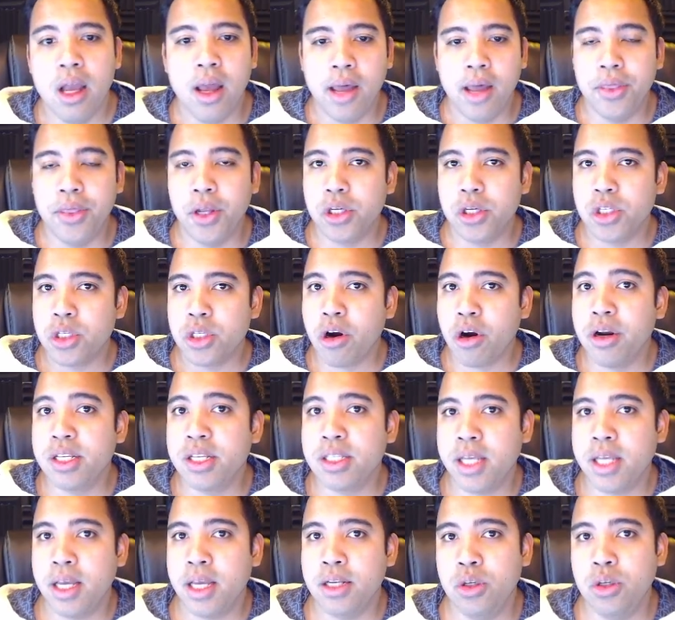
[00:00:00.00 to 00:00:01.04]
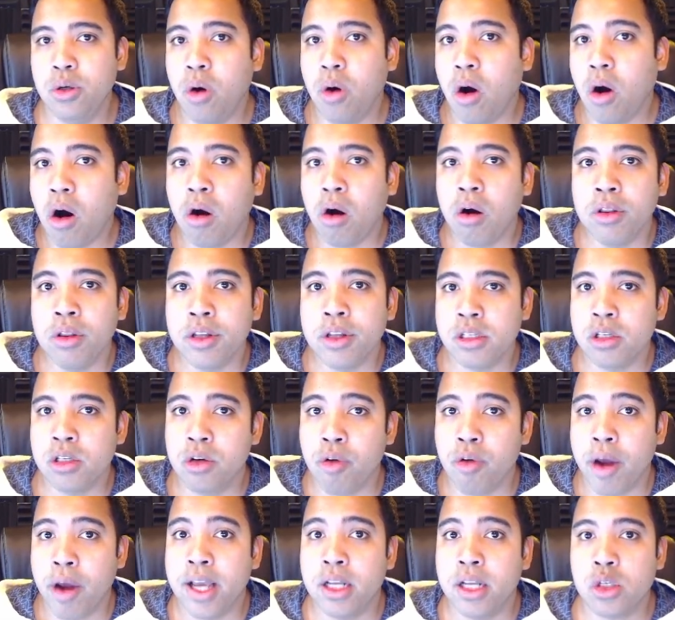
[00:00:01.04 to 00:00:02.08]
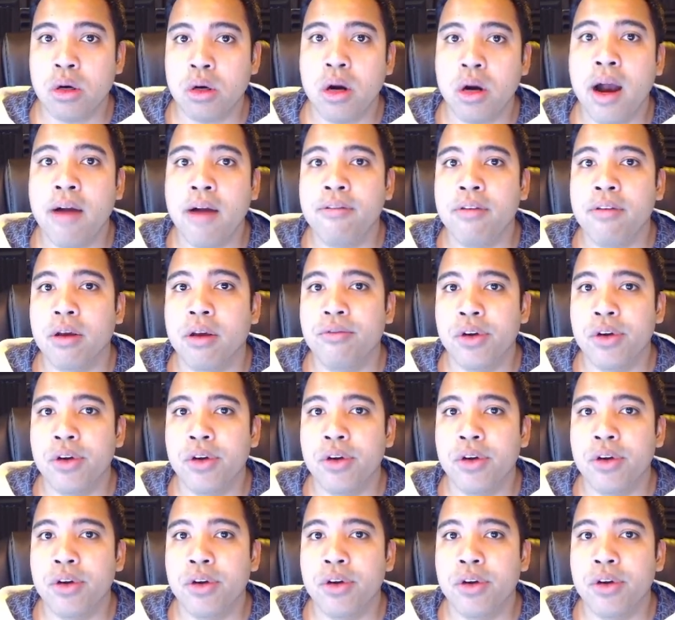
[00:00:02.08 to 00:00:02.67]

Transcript: And they're starting to send you all this great traffic